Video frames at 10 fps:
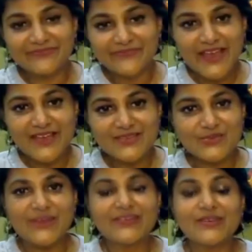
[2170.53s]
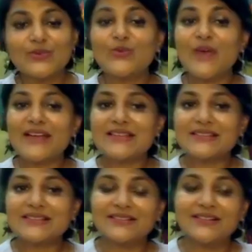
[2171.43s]
face. When you as
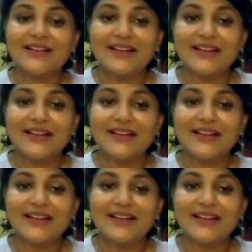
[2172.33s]
a